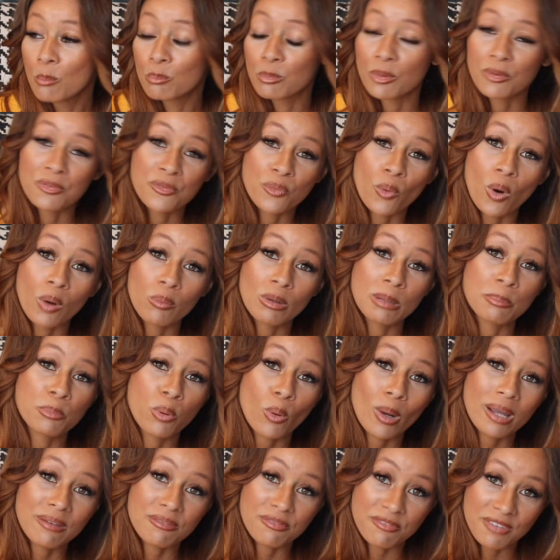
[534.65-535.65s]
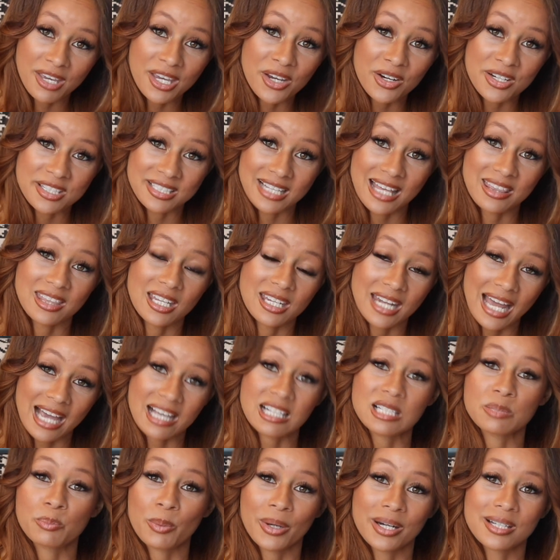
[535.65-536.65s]
before we point fingers at the
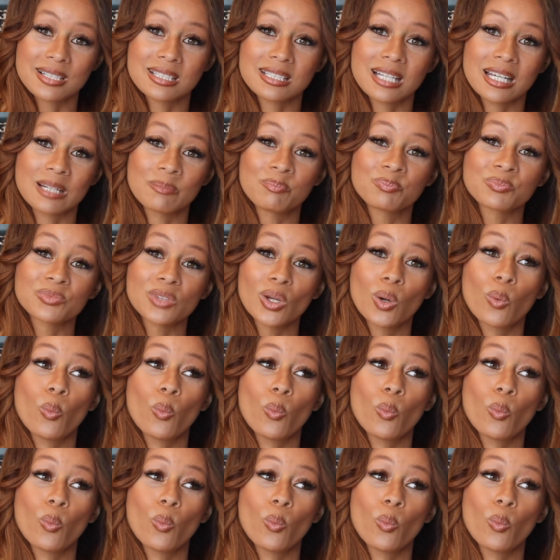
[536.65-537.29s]
next person,